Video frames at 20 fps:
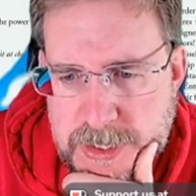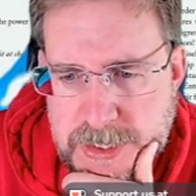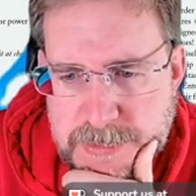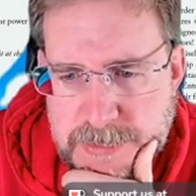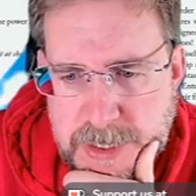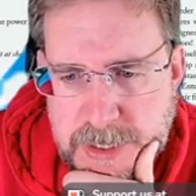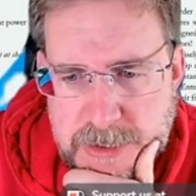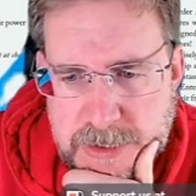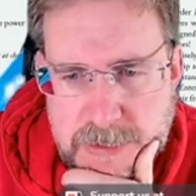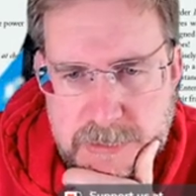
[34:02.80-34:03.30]

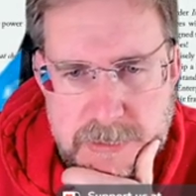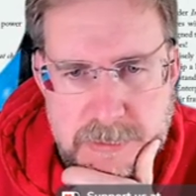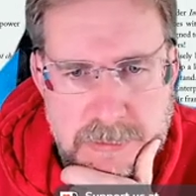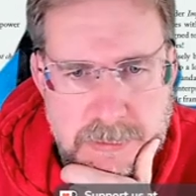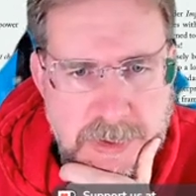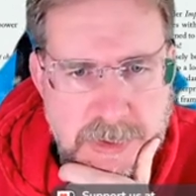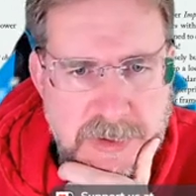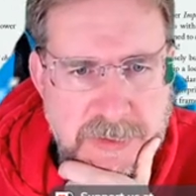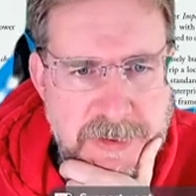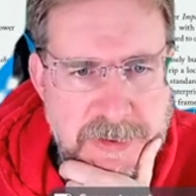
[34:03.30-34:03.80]
my
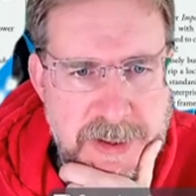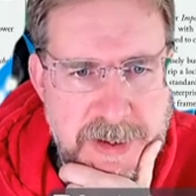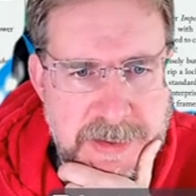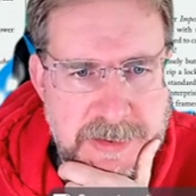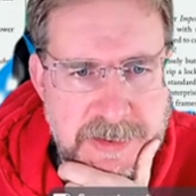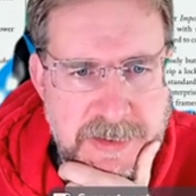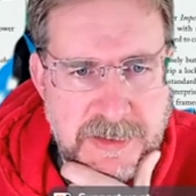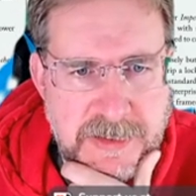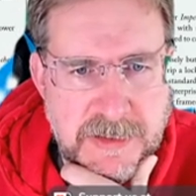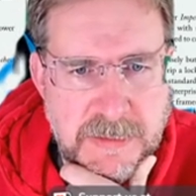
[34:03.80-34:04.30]
my file
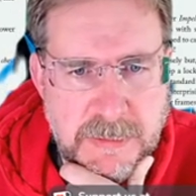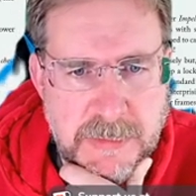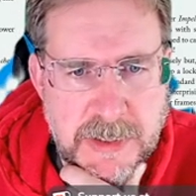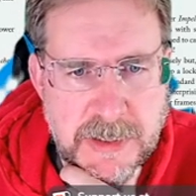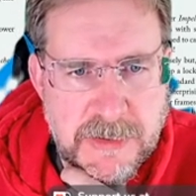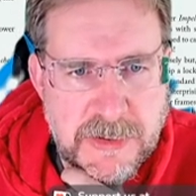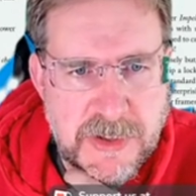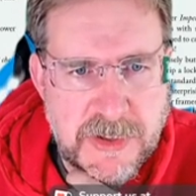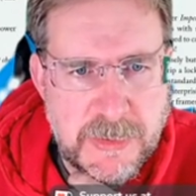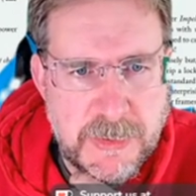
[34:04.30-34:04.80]
system, but I
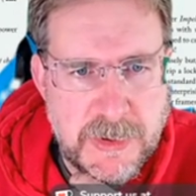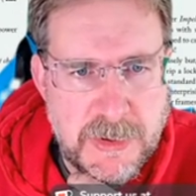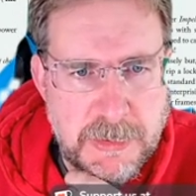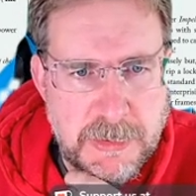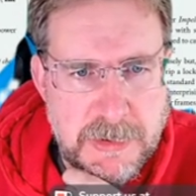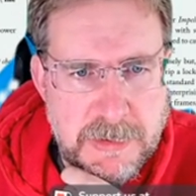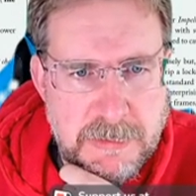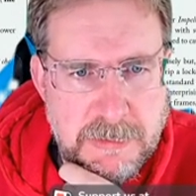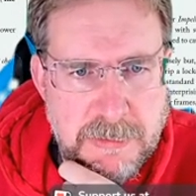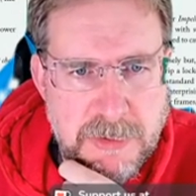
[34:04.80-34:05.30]
just want to be,
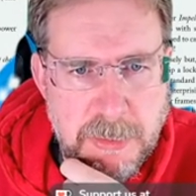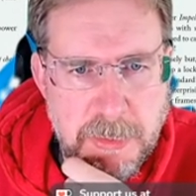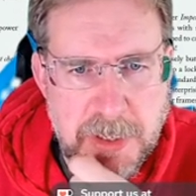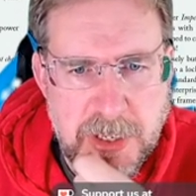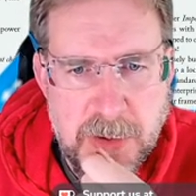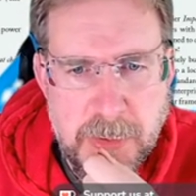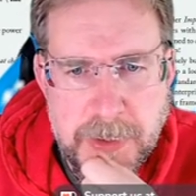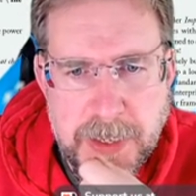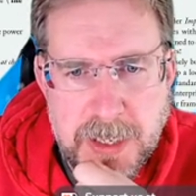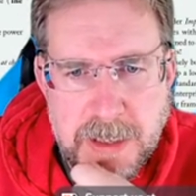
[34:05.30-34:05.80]
to be
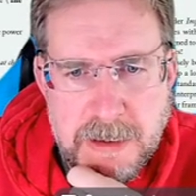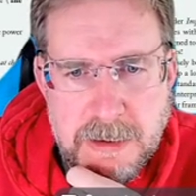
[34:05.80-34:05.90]
quick.